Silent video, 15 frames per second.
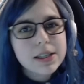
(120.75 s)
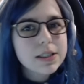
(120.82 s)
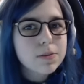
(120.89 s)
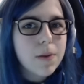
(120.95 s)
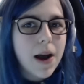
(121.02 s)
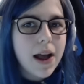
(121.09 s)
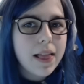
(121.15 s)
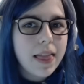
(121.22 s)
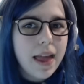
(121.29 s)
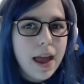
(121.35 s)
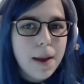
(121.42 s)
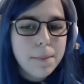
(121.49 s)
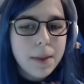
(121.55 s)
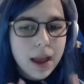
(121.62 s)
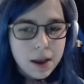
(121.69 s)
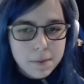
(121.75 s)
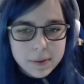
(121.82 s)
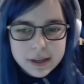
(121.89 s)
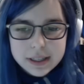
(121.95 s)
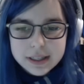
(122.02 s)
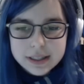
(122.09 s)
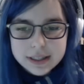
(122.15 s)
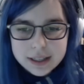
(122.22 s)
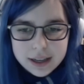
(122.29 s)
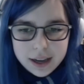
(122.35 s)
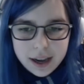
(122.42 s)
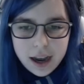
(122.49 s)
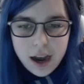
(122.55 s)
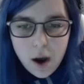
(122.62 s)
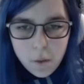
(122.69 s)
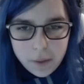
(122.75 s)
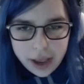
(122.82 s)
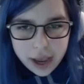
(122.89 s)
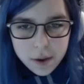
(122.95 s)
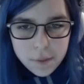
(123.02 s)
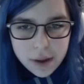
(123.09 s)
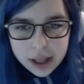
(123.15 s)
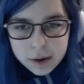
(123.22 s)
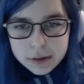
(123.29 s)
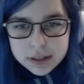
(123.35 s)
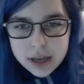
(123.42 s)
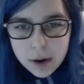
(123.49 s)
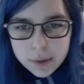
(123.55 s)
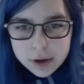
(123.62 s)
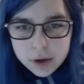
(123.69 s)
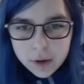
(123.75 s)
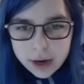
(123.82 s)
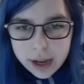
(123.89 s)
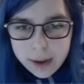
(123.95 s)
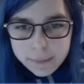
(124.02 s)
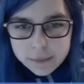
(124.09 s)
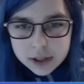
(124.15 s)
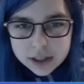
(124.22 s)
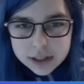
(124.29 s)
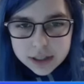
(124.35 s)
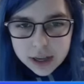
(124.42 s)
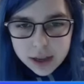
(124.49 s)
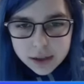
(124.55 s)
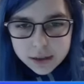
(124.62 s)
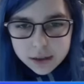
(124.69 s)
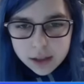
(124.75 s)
while I was away, while I was not recording. Just letting you